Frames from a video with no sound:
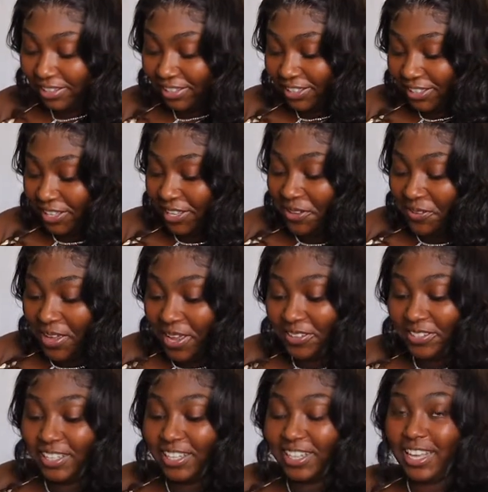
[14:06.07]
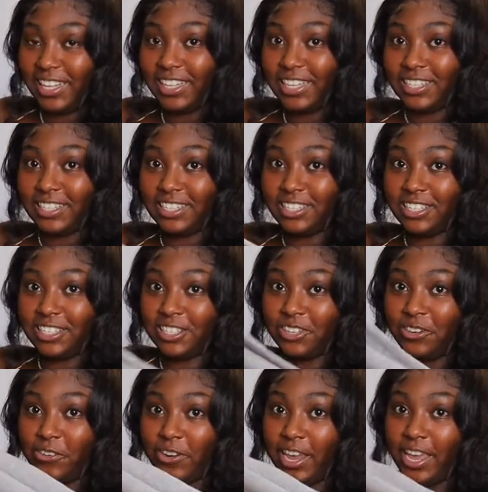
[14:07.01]
The bottoms look like this. They're
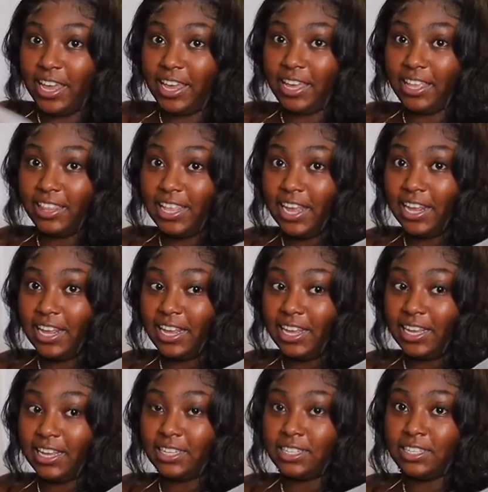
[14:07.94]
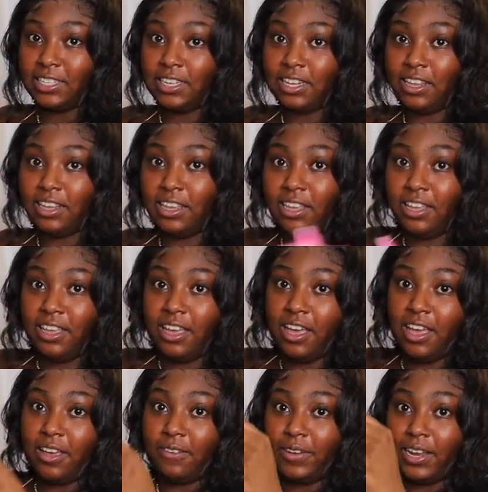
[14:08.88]
just gray leggings,
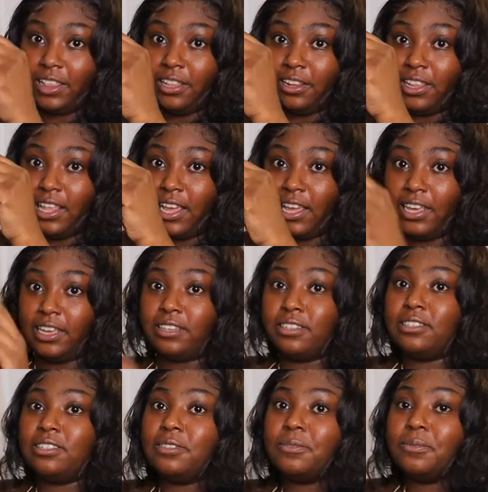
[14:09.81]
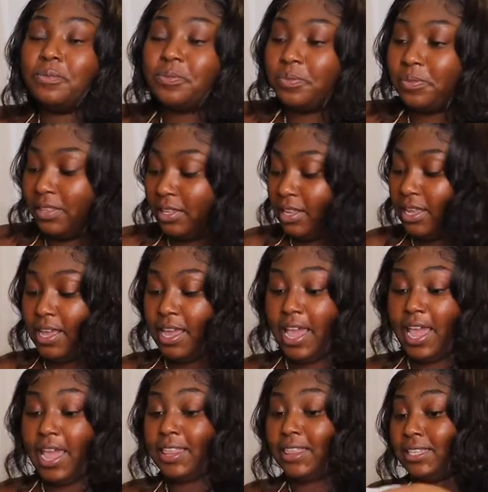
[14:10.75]
regular leggings,
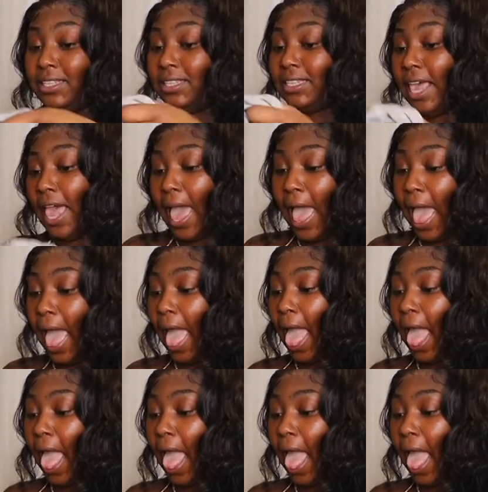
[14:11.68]
and the tie.